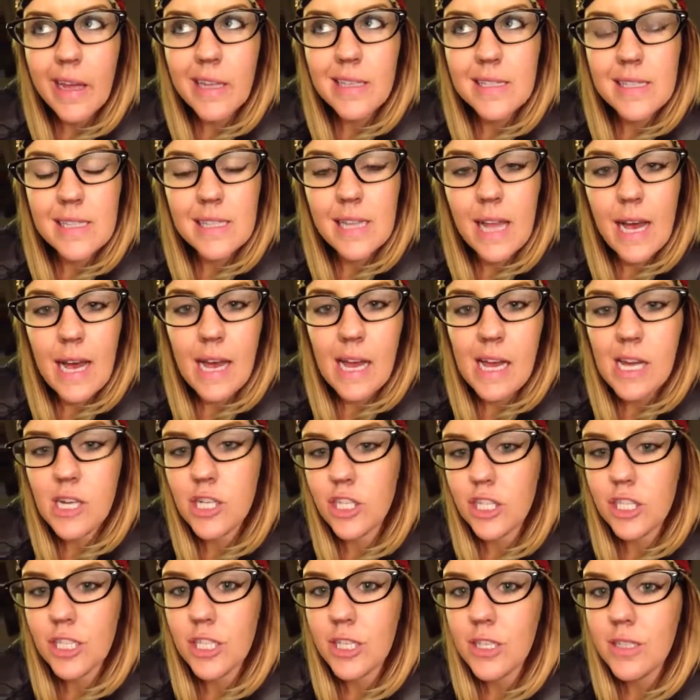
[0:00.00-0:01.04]

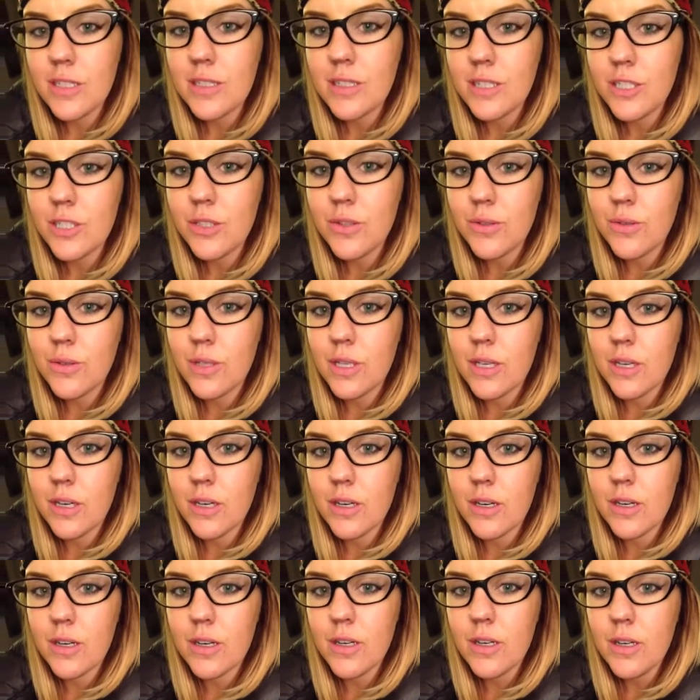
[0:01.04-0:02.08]
slash two
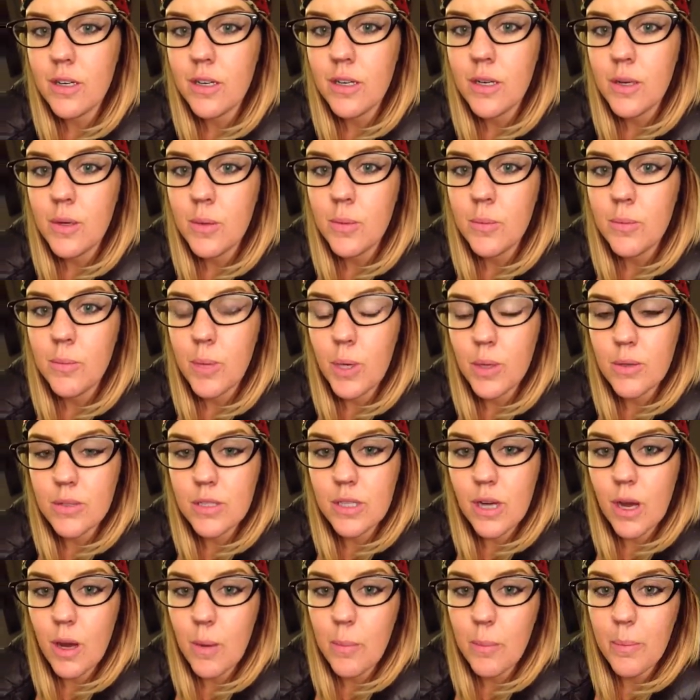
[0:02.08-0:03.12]
year
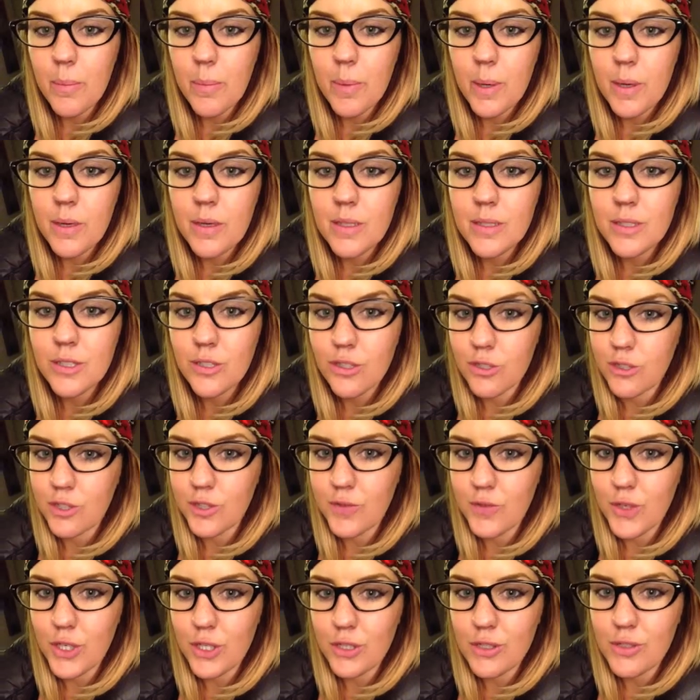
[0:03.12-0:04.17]
post op
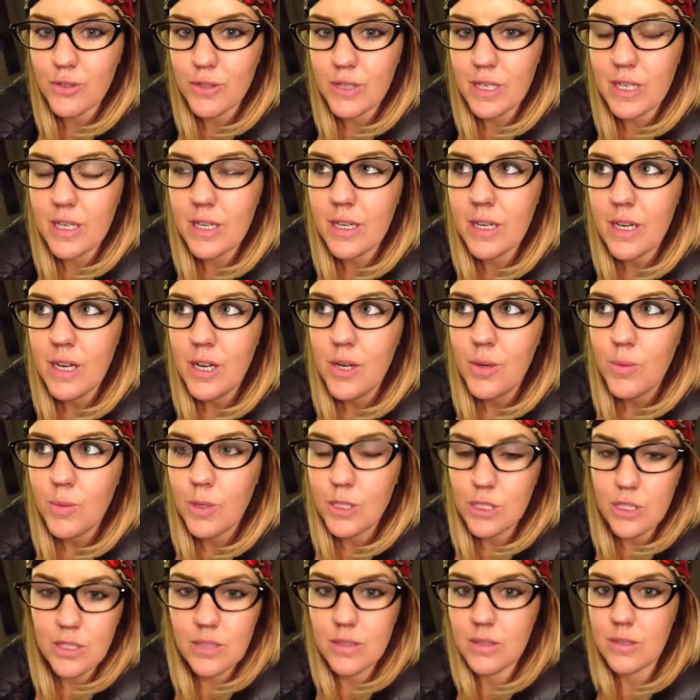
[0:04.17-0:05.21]
surgery,
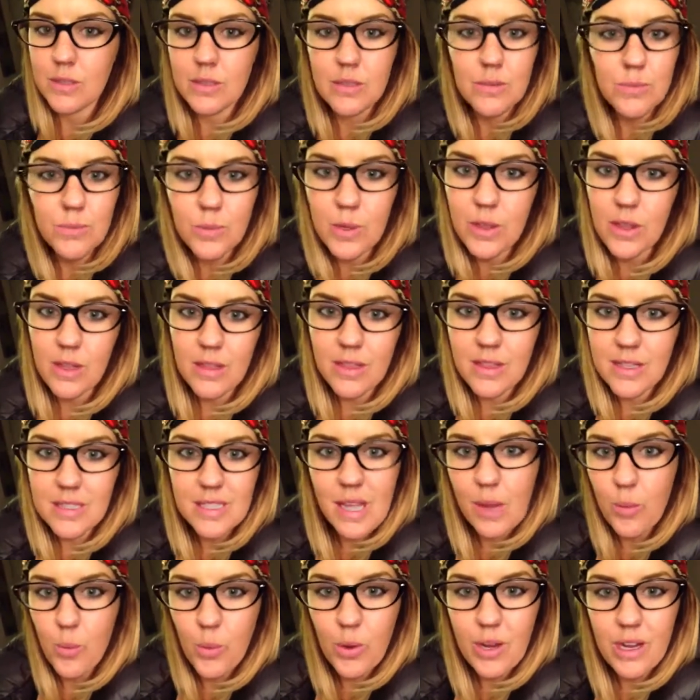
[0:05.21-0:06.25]
which is within the
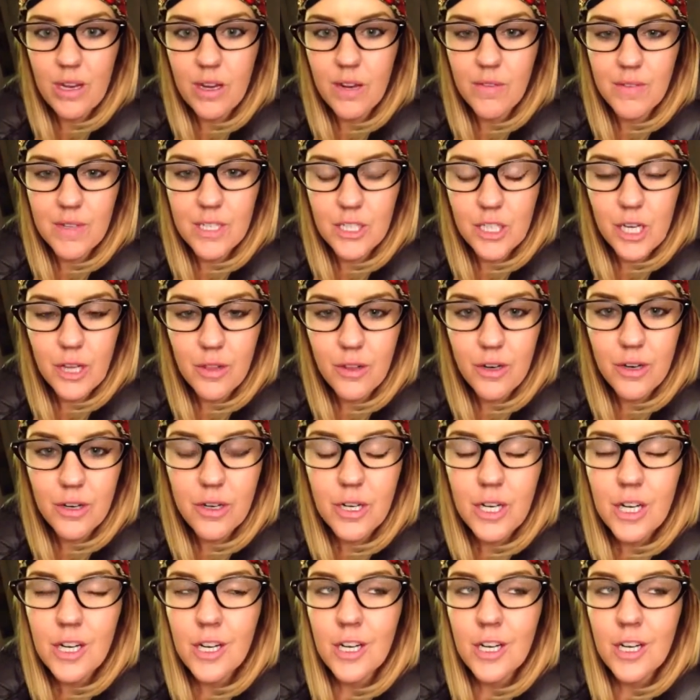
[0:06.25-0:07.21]
same week of each other.